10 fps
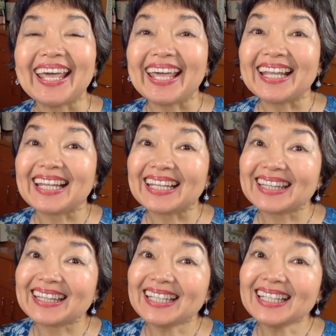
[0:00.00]
and I
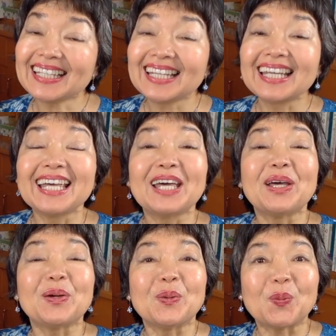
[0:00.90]
think
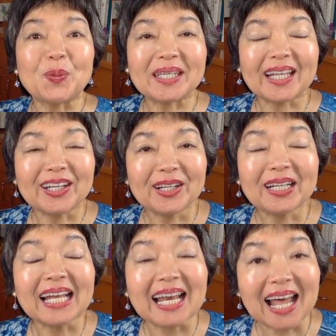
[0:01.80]
we can learn
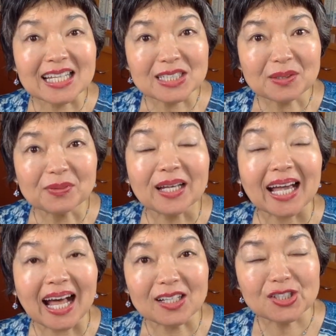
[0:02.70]
lots of
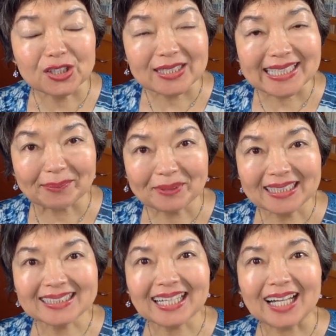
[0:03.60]
culture,
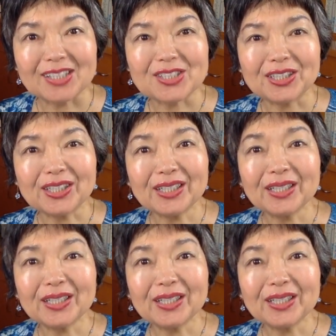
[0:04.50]
Japanese culture,